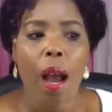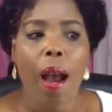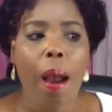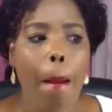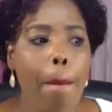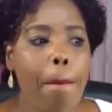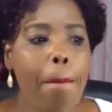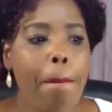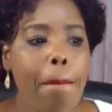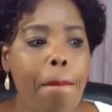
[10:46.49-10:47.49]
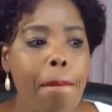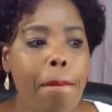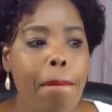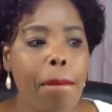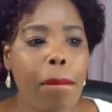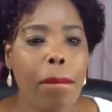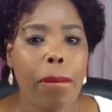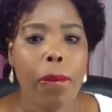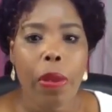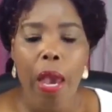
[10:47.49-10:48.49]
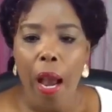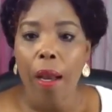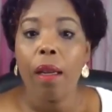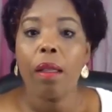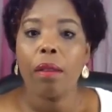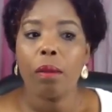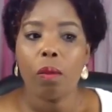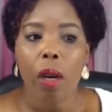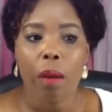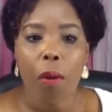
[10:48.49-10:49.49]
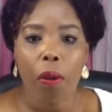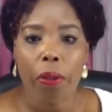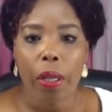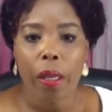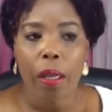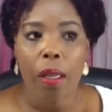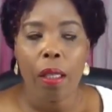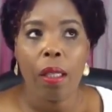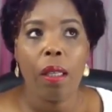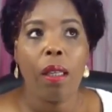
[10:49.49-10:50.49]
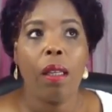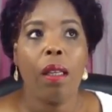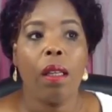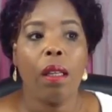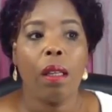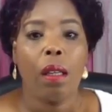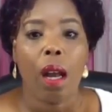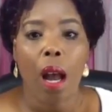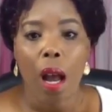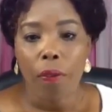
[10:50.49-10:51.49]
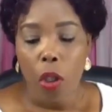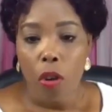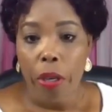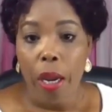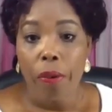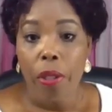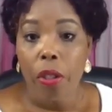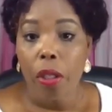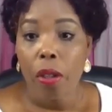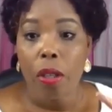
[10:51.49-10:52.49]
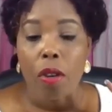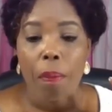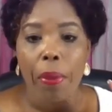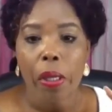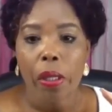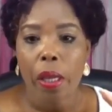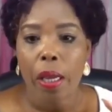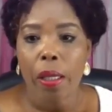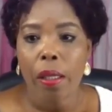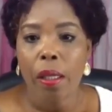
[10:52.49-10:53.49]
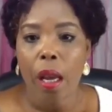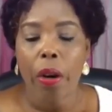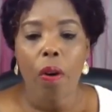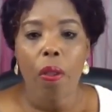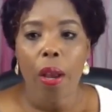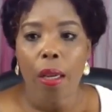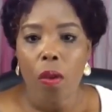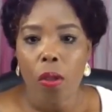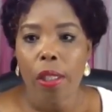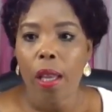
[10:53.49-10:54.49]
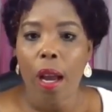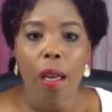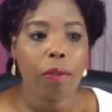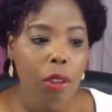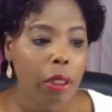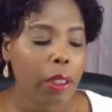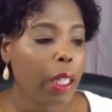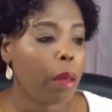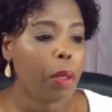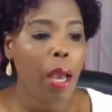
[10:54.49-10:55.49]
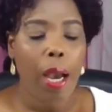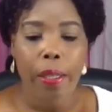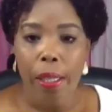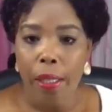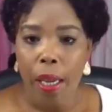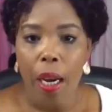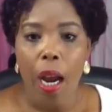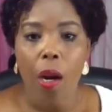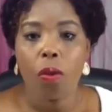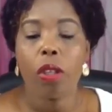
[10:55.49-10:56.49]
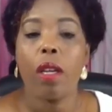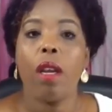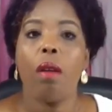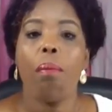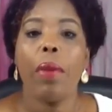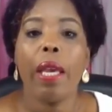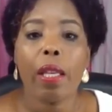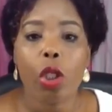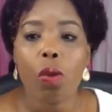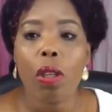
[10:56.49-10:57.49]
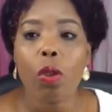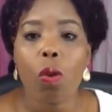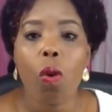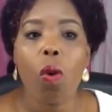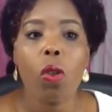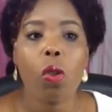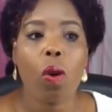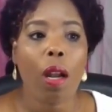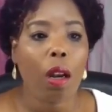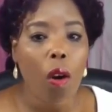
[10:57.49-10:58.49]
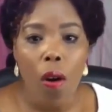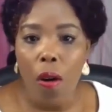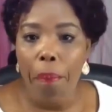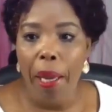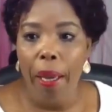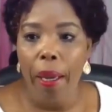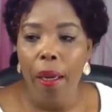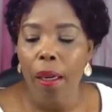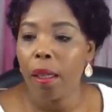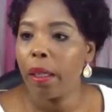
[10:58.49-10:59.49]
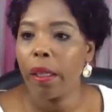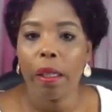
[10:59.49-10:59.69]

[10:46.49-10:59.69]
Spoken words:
Yeah, one more thing. After you're done registering your business and all that good stuff, set up your AdSense account, make sure to go to a local bank.